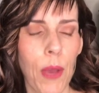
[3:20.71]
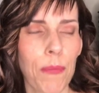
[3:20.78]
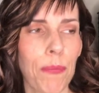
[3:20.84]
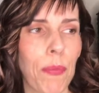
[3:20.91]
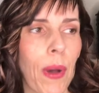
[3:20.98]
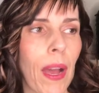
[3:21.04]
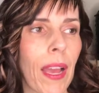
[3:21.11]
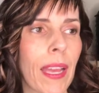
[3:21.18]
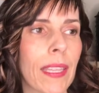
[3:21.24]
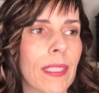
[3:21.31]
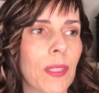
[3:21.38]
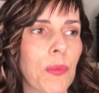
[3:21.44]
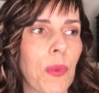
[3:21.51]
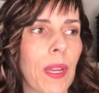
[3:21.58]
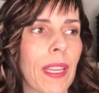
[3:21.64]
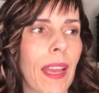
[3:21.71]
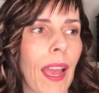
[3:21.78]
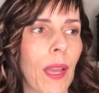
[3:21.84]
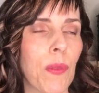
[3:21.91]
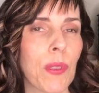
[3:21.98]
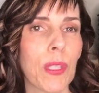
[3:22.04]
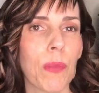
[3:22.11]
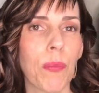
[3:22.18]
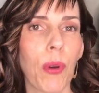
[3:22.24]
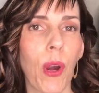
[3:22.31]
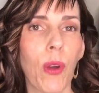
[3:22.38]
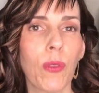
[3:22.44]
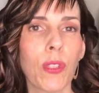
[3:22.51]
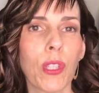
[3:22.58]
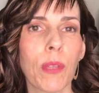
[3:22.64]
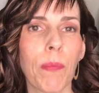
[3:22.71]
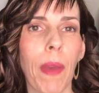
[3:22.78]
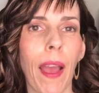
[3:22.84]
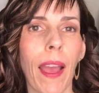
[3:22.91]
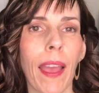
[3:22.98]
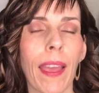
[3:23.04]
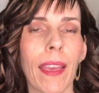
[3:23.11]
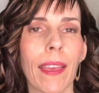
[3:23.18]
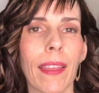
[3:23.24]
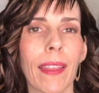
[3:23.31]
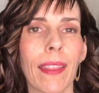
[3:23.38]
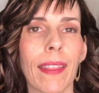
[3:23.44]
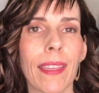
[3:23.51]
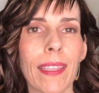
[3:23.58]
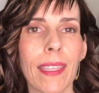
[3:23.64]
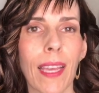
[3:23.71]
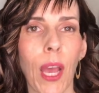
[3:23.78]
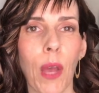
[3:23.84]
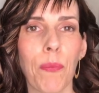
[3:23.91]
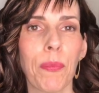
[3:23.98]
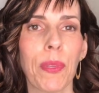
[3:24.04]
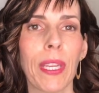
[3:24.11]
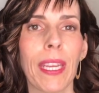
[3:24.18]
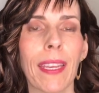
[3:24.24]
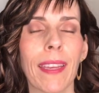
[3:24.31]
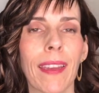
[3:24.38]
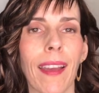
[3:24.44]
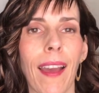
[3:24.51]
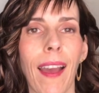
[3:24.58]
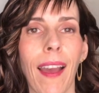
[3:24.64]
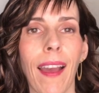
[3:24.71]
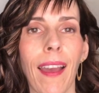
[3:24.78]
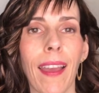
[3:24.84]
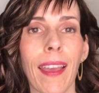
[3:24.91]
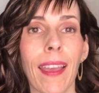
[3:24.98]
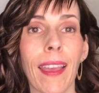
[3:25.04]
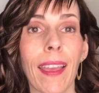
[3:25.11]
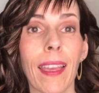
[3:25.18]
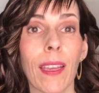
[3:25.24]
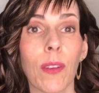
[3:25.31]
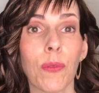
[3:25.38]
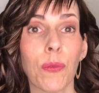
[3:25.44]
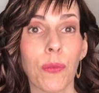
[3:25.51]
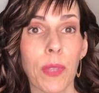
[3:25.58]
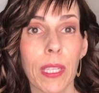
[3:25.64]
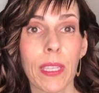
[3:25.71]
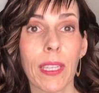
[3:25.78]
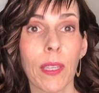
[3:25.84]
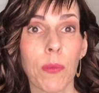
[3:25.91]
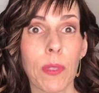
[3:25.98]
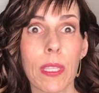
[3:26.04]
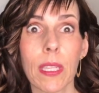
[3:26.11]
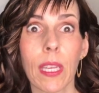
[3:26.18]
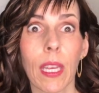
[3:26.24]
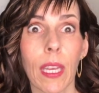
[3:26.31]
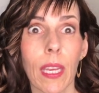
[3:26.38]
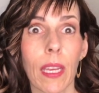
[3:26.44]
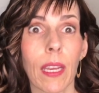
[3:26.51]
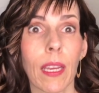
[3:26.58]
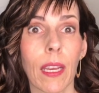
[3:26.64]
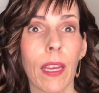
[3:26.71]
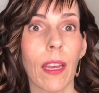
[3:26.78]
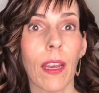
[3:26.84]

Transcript: But when I was approached by this company, I really was like,